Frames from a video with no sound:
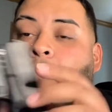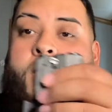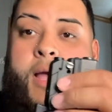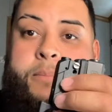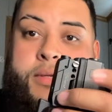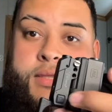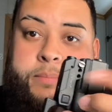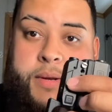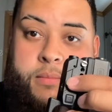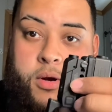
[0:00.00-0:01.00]
I put the
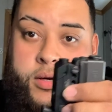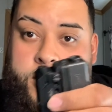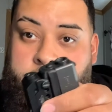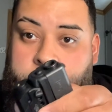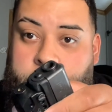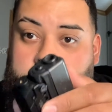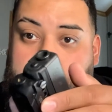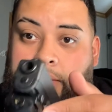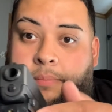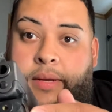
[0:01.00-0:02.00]
beam on.
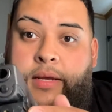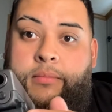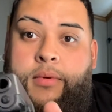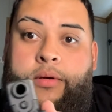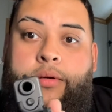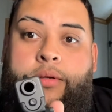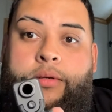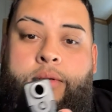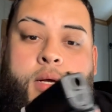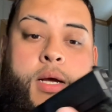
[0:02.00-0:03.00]
The beam.
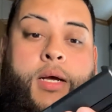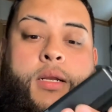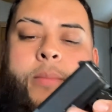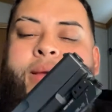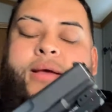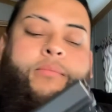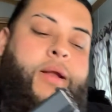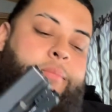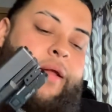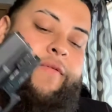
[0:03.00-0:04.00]

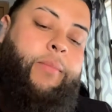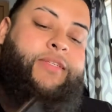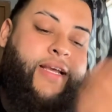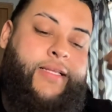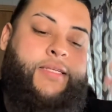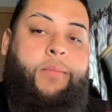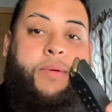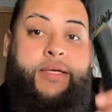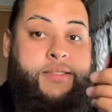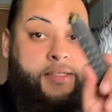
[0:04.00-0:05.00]
Matter of fact, I'm gonna take this out
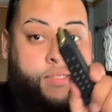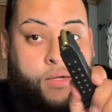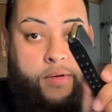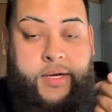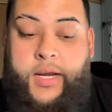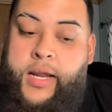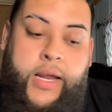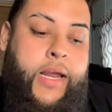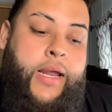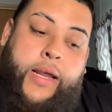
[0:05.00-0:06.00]
because it's loaded.
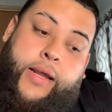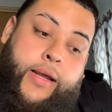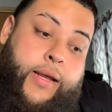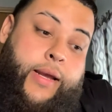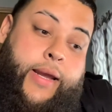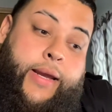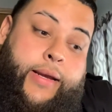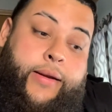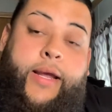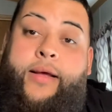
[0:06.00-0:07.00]

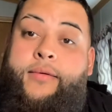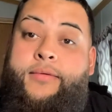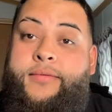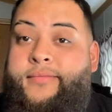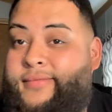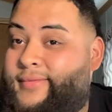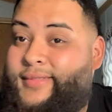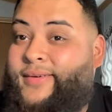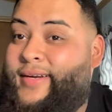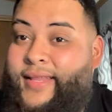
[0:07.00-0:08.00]
And yeah,
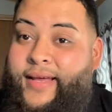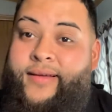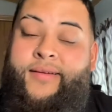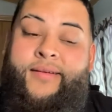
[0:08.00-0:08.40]
don't need that.